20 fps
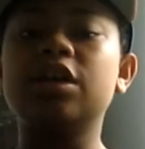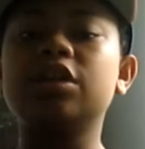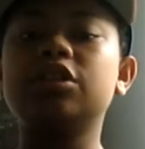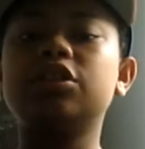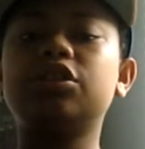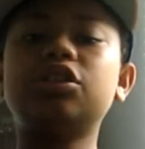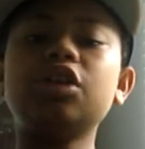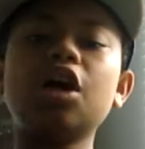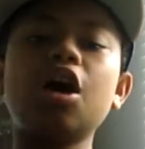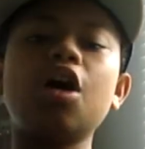
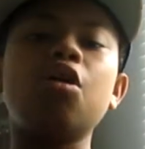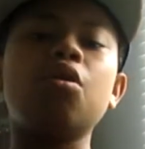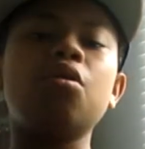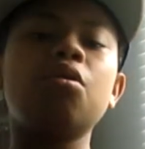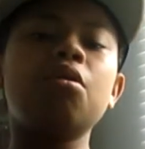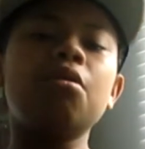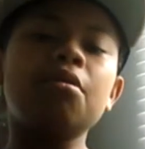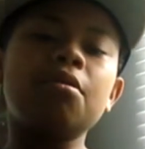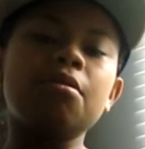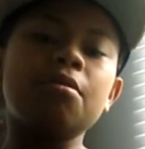So
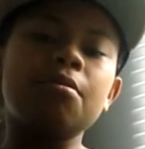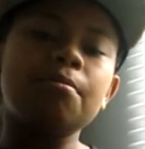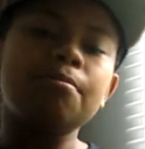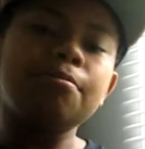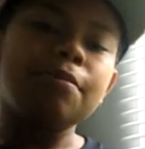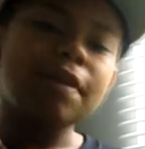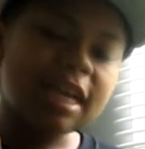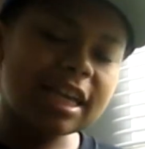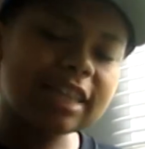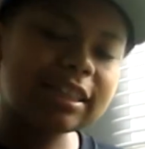
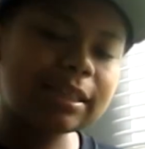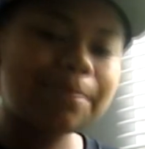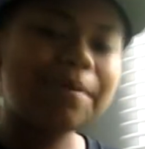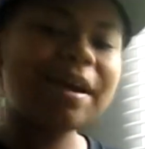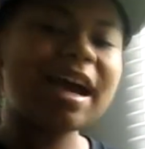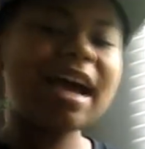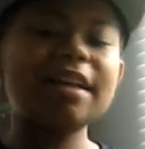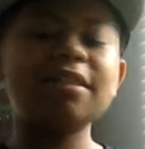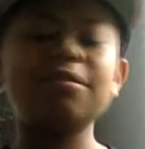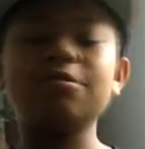here's the
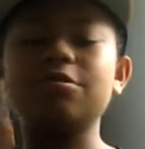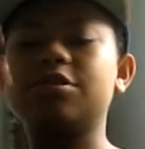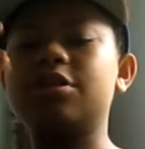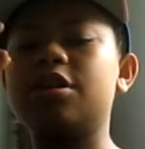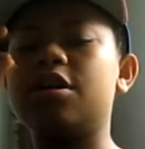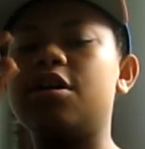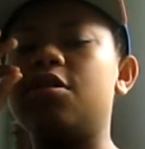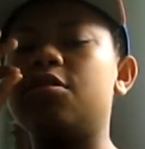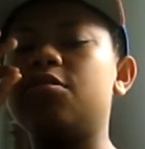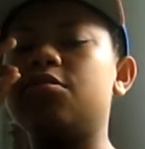bad news,
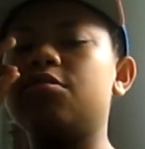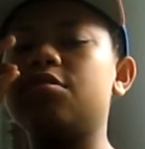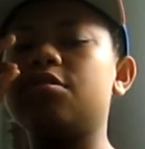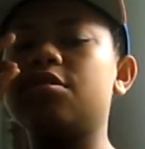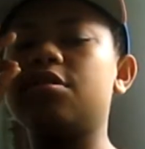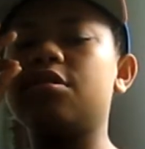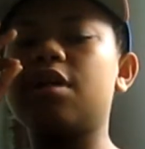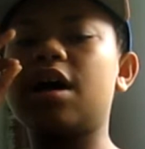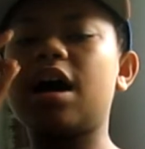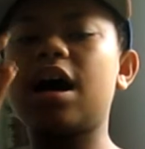though.
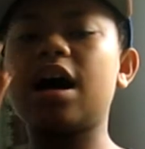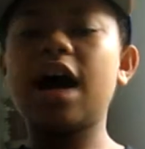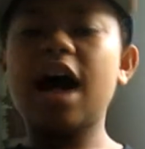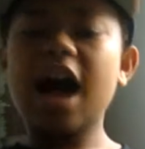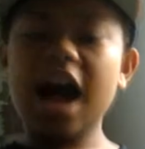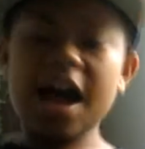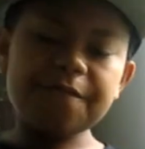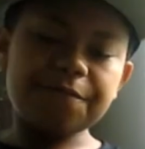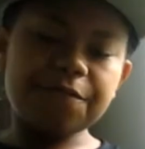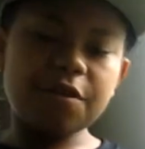
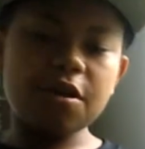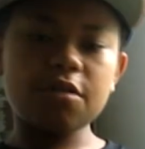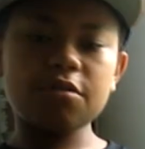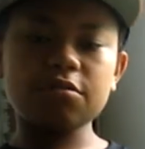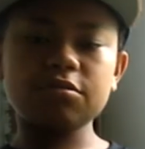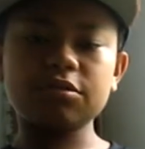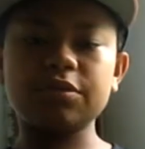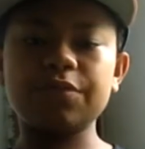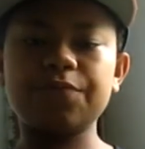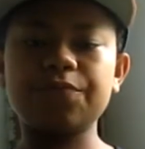
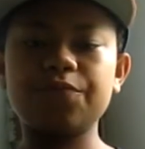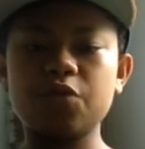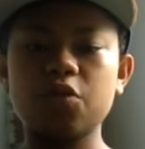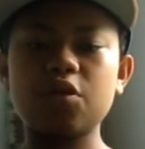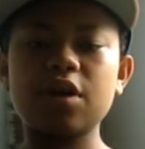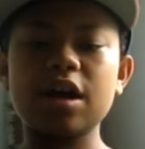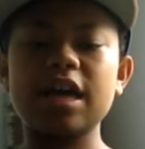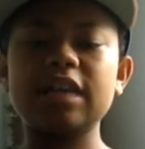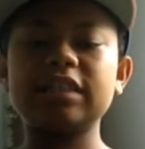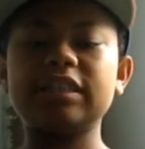iPhones
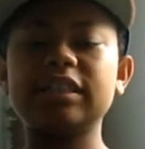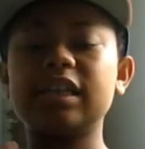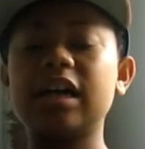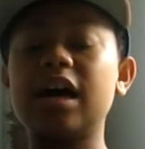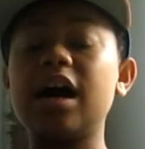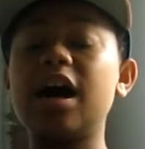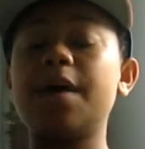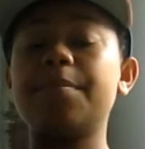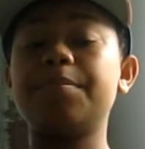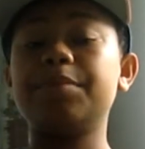4S and
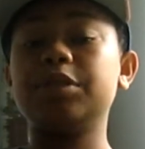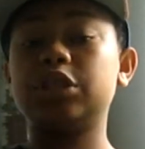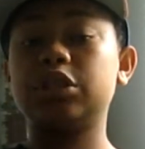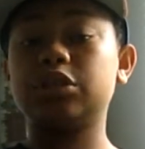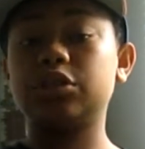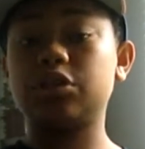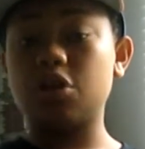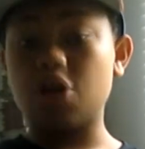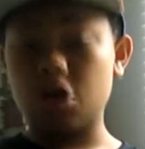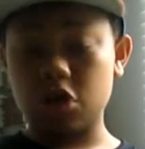up is
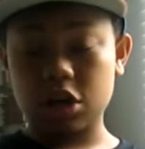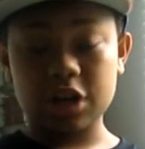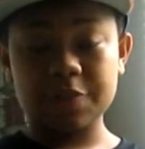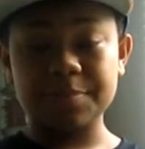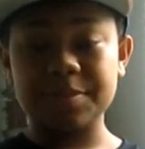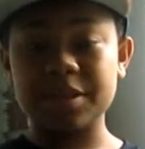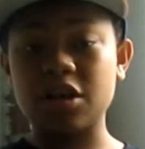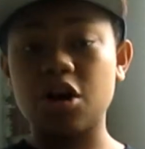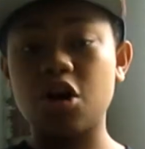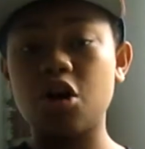going to
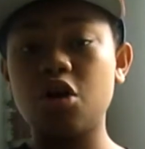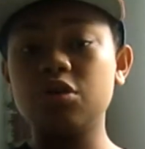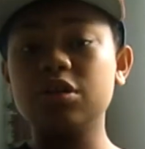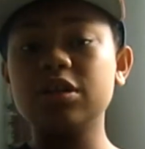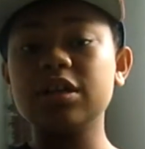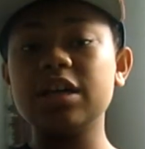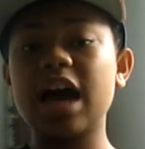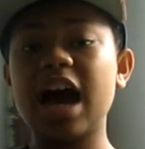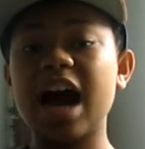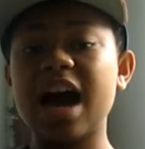be the
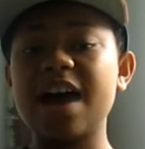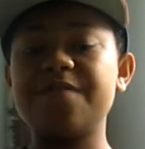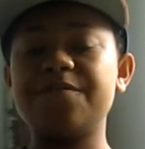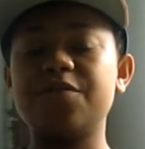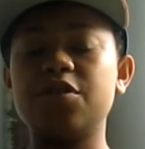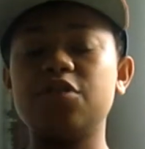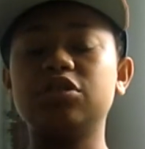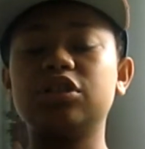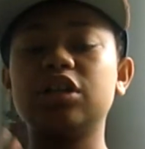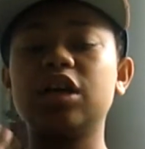only
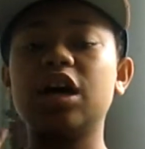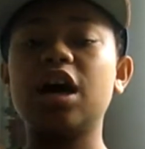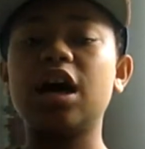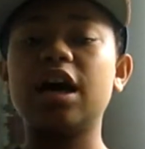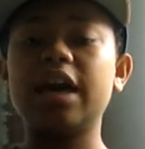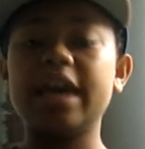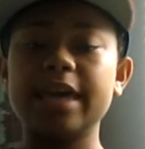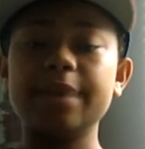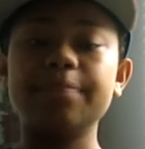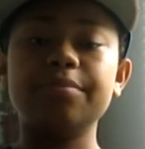iPhones
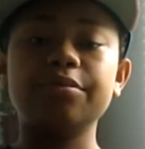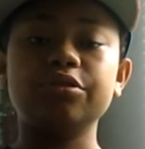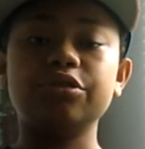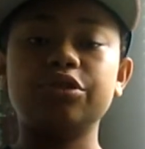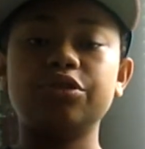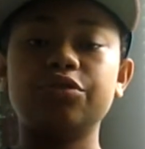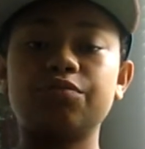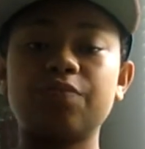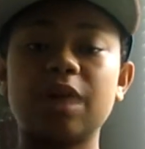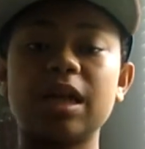able
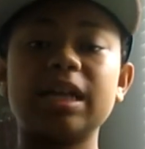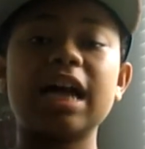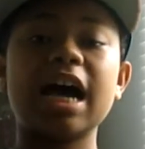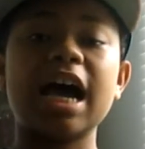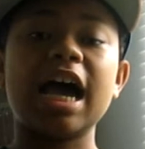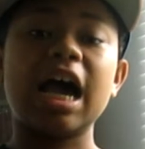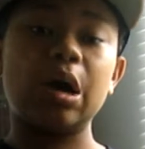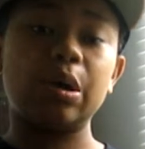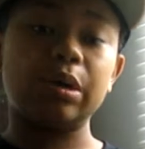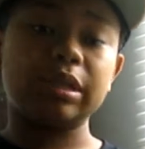to run
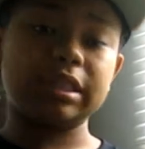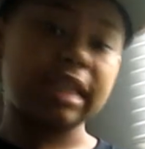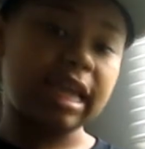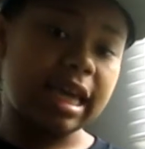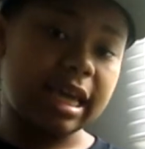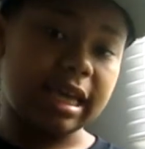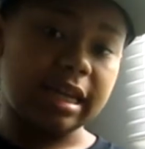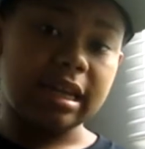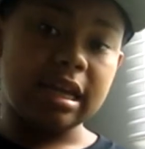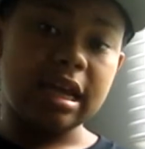iOS
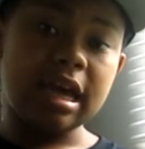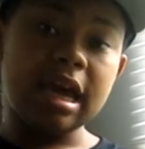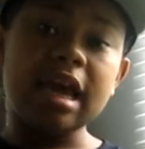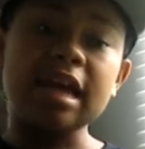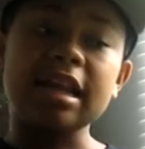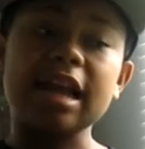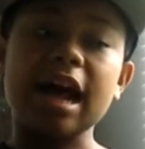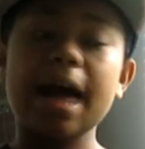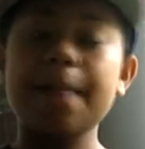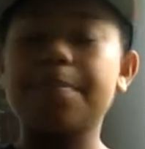8.
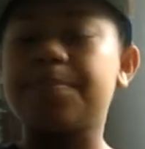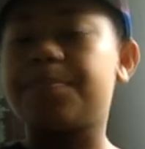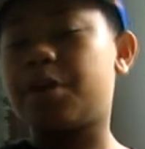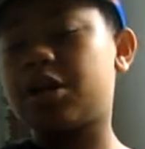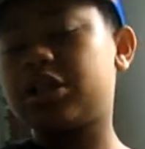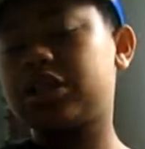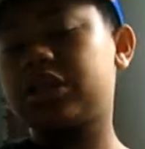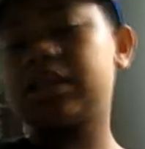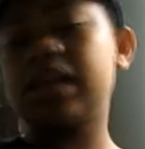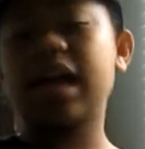Now, I
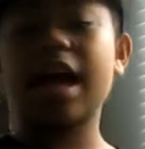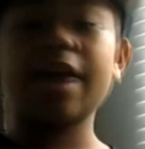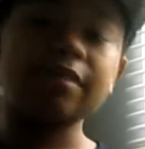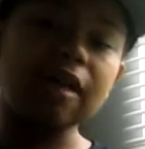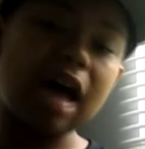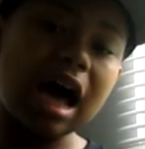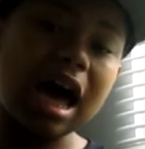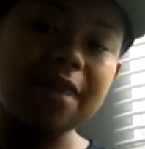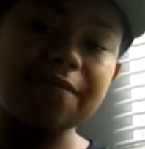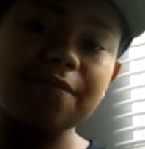personally have
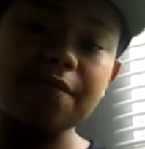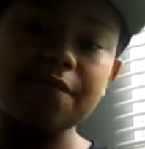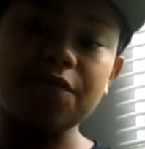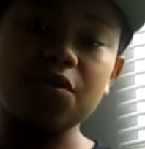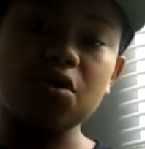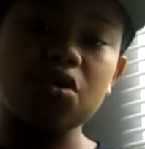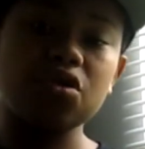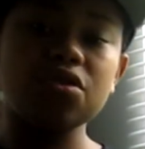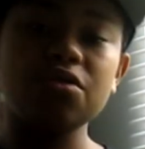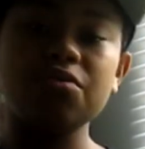the iPhone
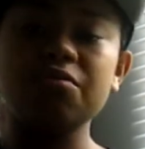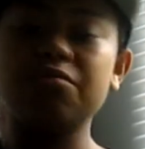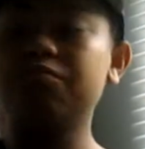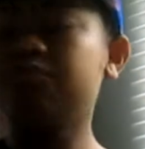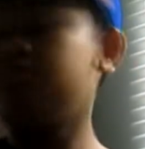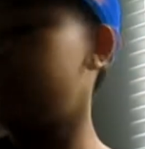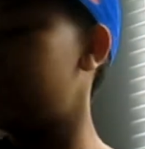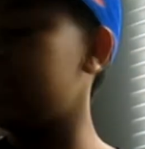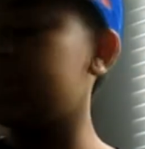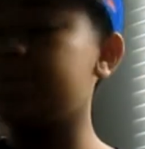4. You've
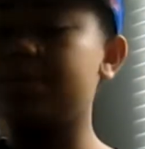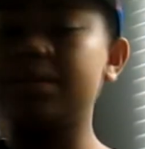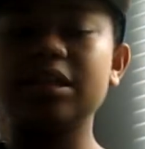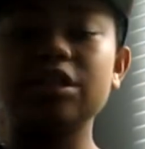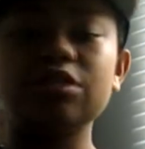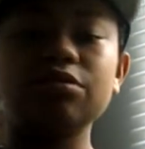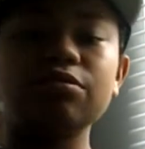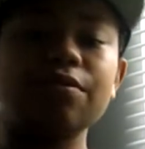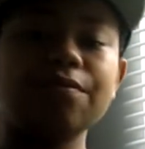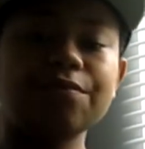seen me
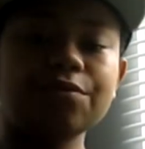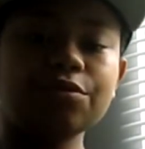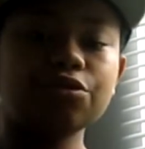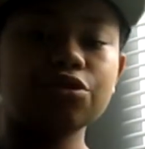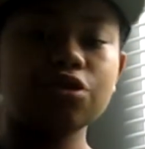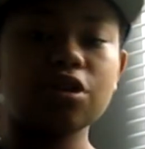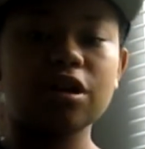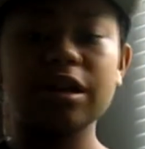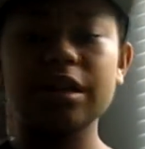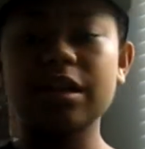do
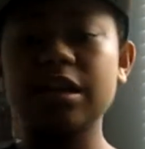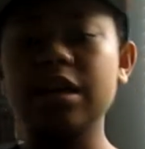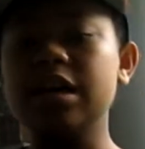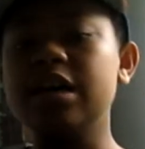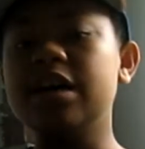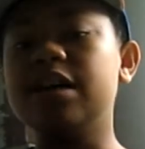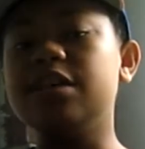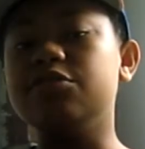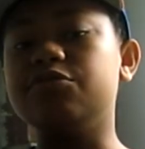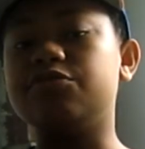reviews on it.
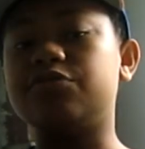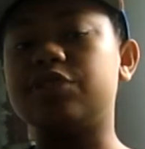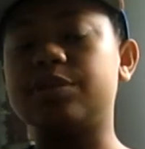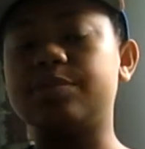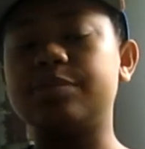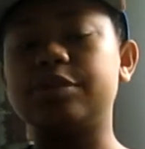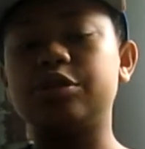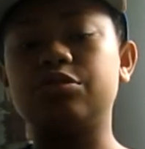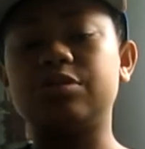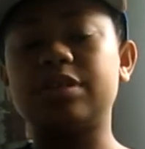You've
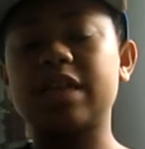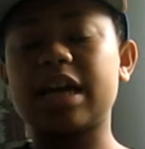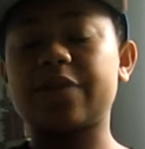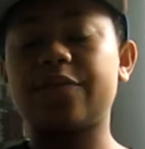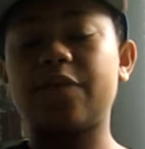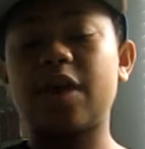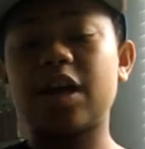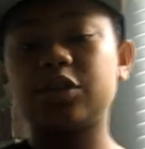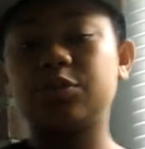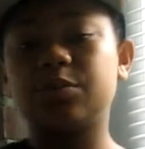seen me do tech
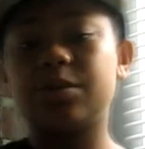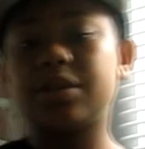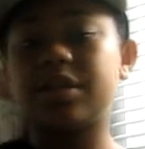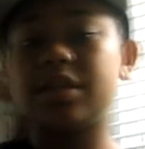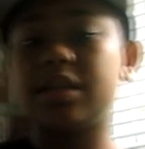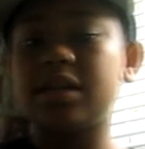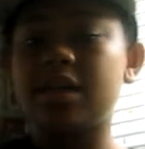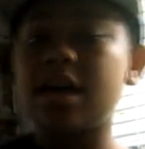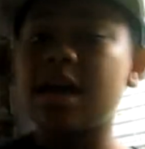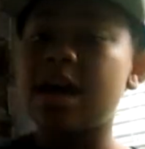fights with it.